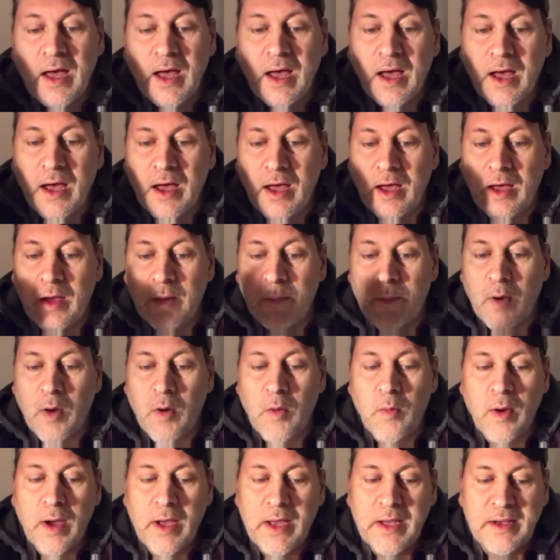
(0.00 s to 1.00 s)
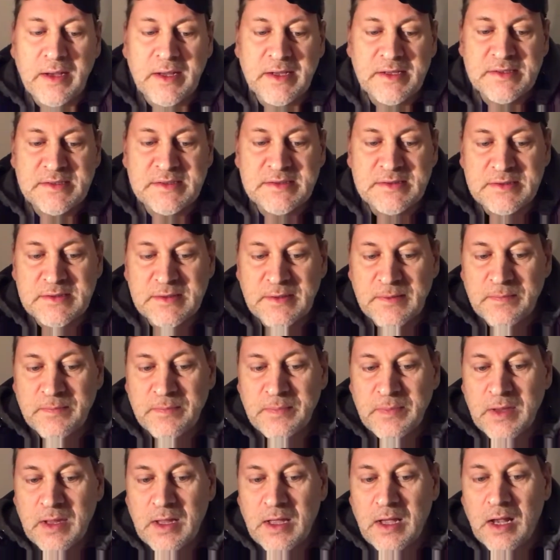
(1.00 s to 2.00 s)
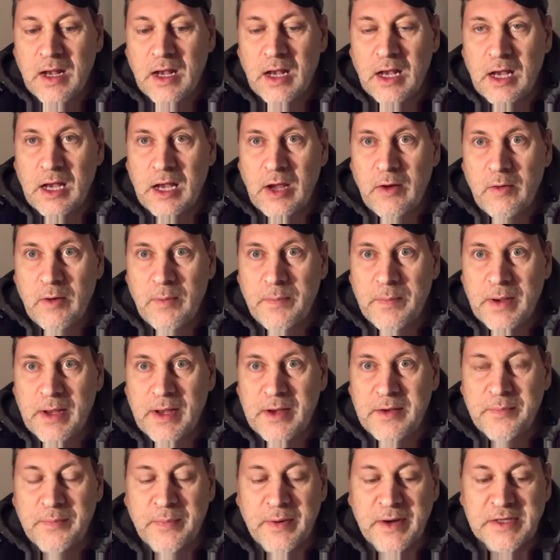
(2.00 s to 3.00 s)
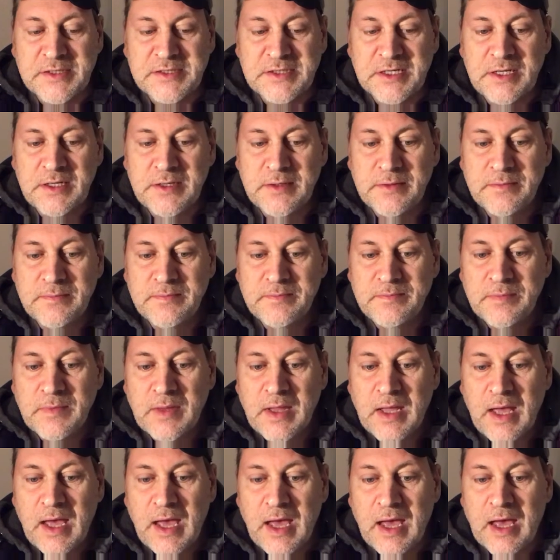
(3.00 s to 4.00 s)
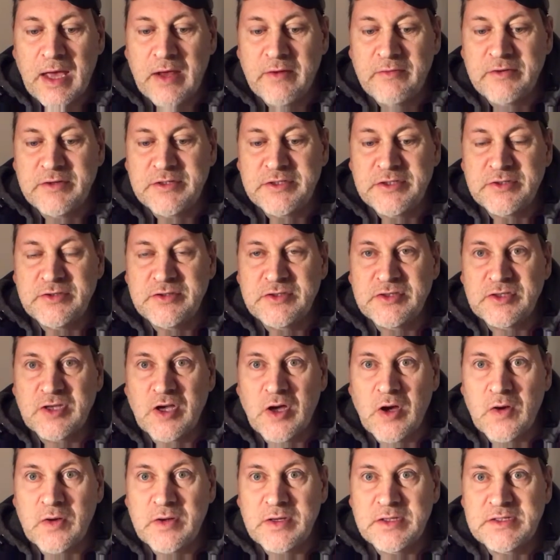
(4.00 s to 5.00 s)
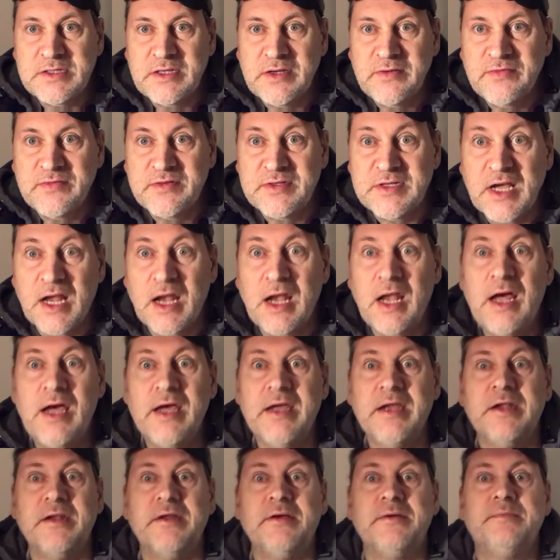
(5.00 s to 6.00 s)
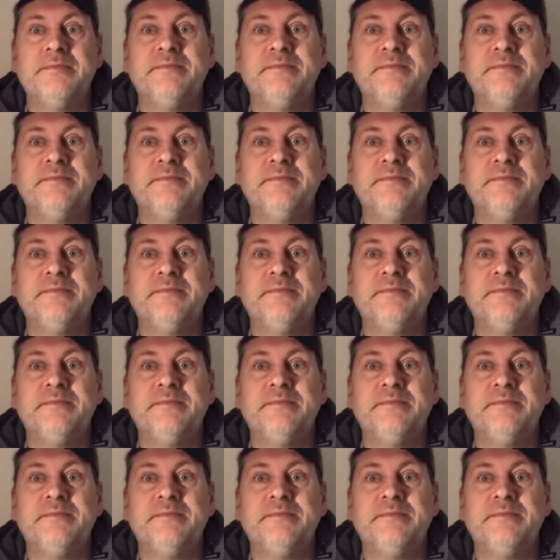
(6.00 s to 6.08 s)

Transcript: um, awareness, lower blood pressure, and reduce cognitive decline.